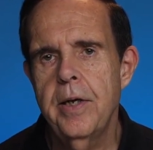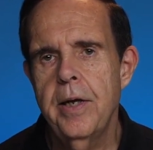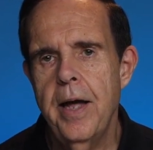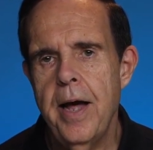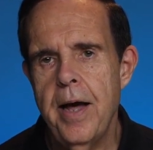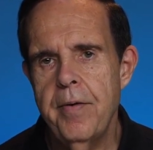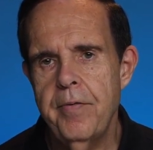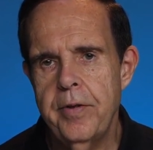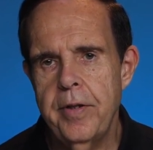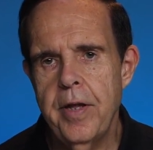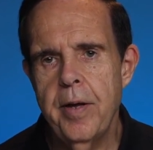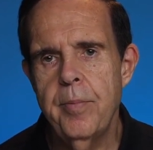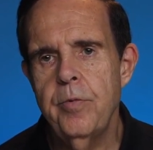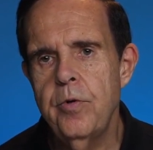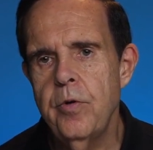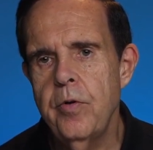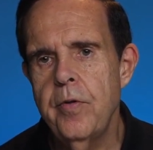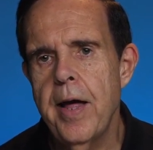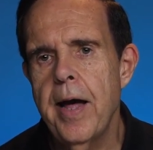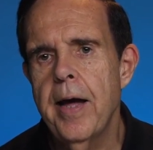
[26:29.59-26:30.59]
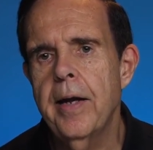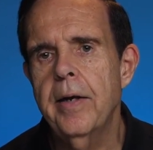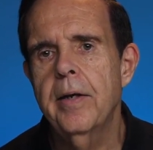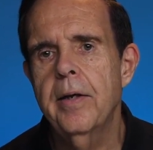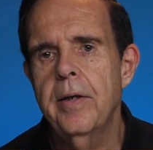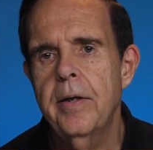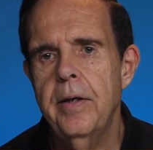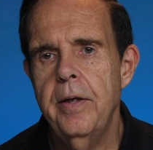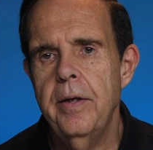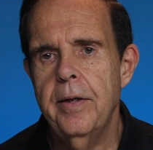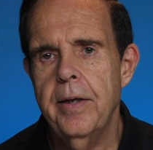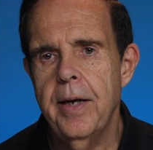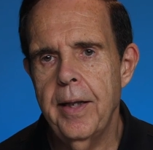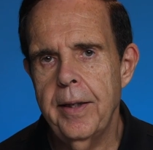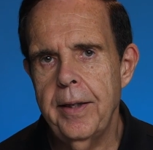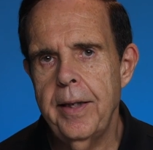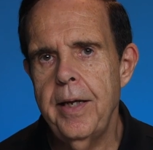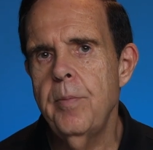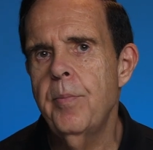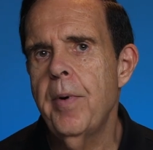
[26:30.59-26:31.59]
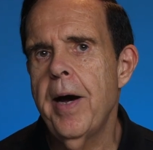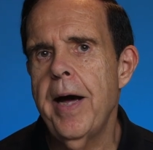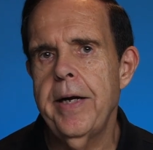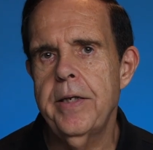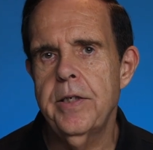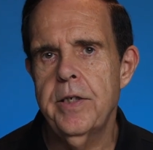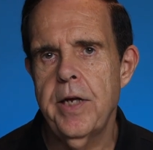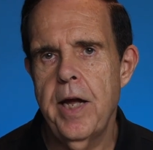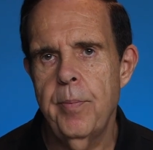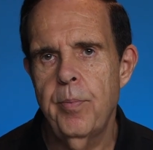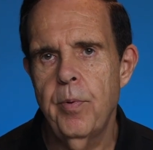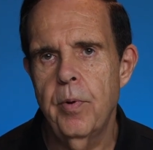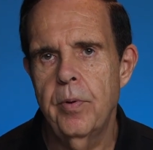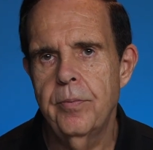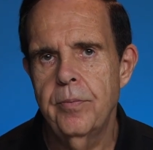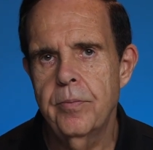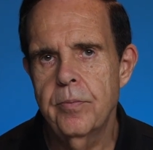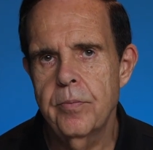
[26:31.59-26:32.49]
having them do that, you got to lead by example.